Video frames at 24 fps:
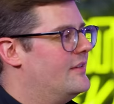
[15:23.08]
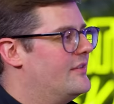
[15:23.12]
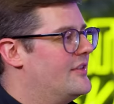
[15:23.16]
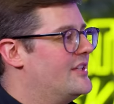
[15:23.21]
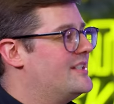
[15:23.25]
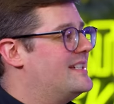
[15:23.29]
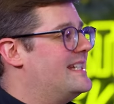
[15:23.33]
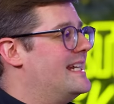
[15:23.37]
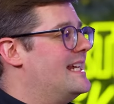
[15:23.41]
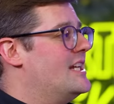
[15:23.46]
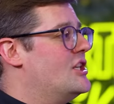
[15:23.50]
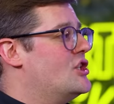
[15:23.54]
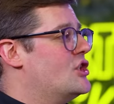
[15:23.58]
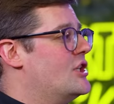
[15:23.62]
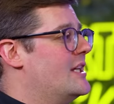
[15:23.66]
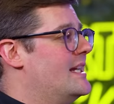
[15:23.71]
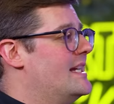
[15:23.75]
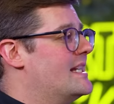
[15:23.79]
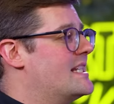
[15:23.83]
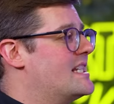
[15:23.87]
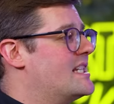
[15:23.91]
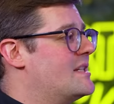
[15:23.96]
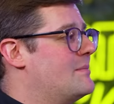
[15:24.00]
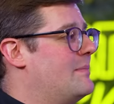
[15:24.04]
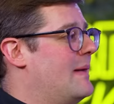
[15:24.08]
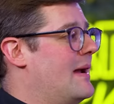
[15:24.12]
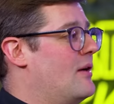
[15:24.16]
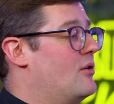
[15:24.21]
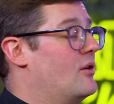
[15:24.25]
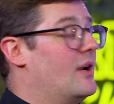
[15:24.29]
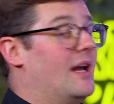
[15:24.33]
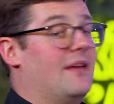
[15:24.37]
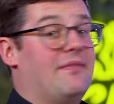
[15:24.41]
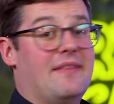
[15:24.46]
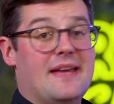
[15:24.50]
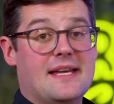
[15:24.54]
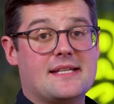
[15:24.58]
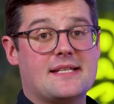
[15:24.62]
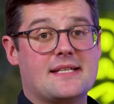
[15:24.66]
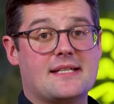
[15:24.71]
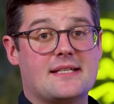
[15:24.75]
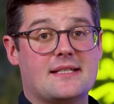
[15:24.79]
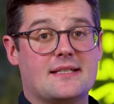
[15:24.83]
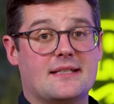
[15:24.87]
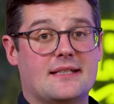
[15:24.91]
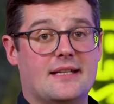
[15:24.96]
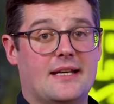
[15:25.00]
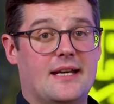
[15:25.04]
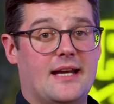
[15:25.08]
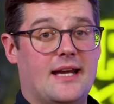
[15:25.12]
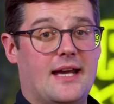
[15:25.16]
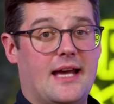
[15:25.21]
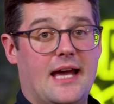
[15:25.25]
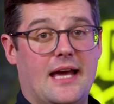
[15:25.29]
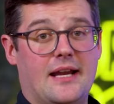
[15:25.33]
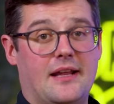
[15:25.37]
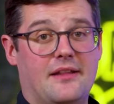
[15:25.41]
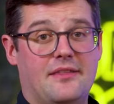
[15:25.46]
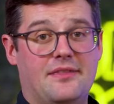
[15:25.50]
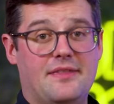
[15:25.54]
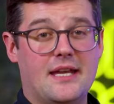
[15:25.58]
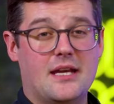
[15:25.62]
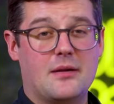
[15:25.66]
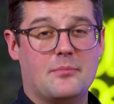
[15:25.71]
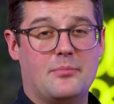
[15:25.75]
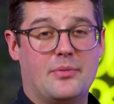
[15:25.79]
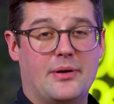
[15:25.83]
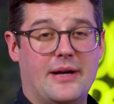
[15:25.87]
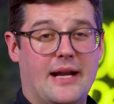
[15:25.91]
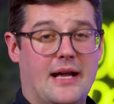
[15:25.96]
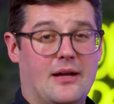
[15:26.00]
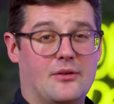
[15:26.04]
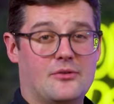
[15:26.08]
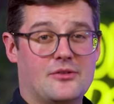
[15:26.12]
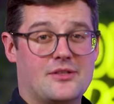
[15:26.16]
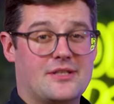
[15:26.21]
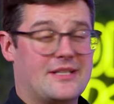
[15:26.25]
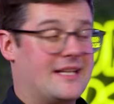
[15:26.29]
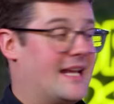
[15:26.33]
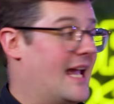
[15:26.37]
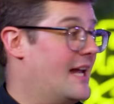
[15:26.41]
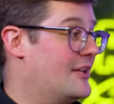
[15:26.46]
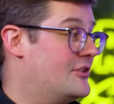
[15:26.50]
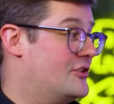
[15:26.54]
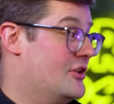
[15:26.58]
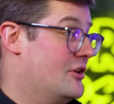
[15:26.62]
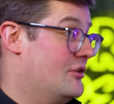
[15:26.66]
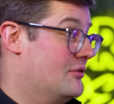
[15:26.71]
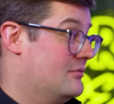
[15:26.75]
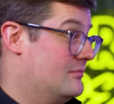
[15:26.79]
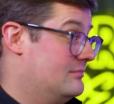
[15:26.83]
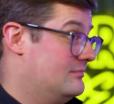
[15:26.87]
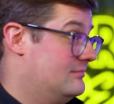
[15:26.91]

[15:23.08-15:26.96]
The dish is spelt like this, and I think pronounced katio.